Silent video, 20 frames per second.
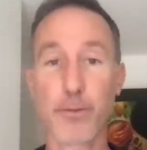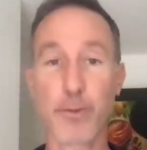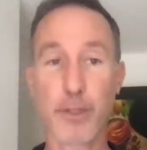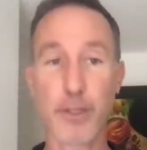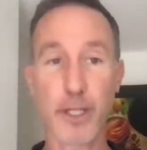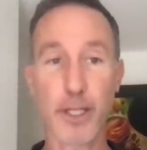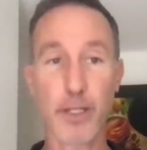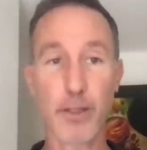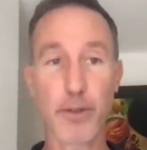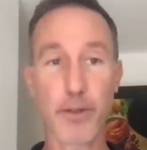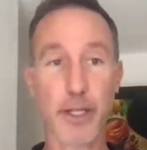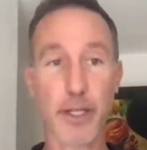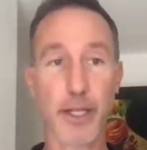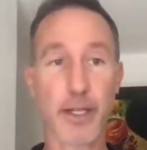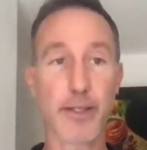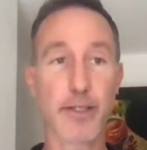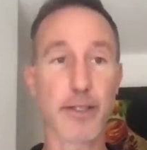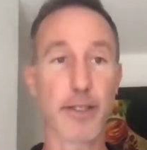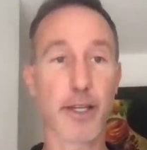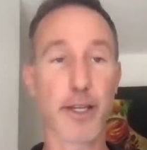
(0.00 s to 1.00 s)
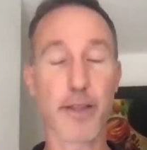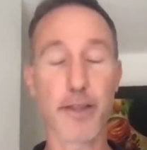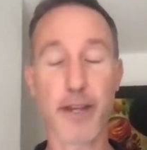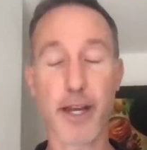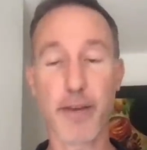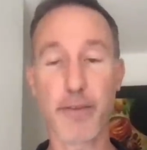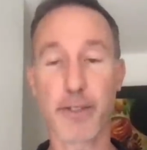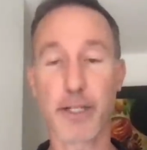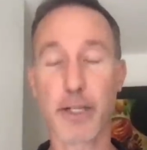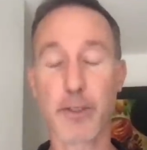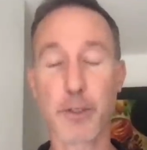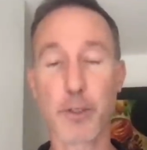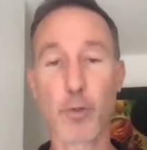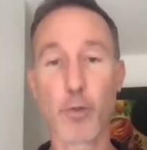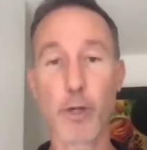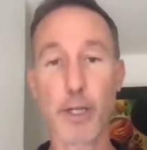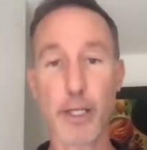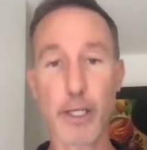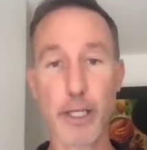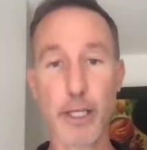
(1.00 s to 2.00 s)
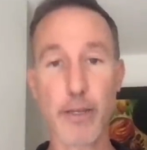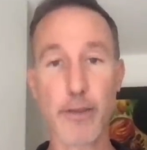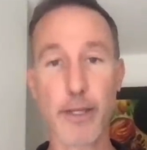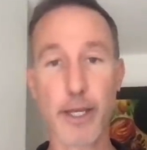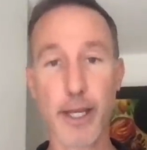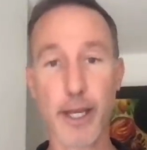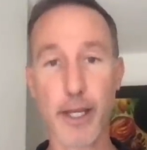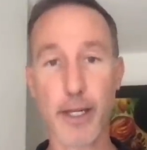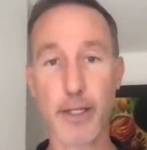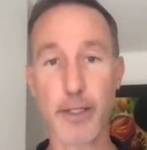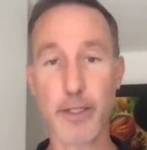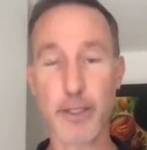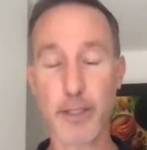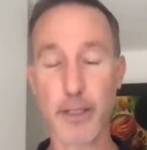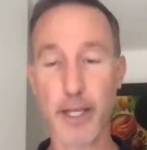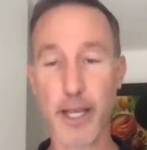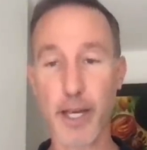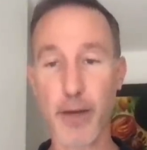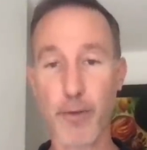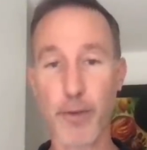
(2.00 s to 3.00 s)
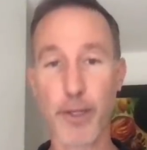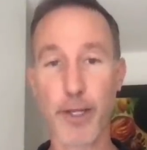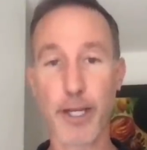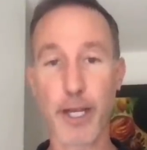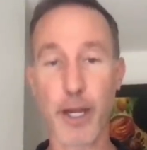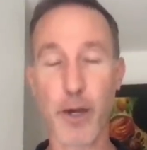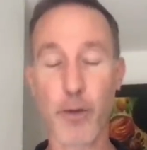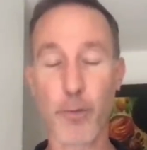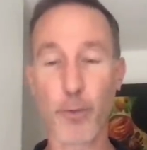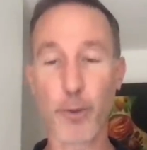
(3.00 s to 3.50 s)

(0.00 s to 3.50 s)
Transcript: We take a look at uh, the Aavegotchi Wiki, and they kind of just lay everything out,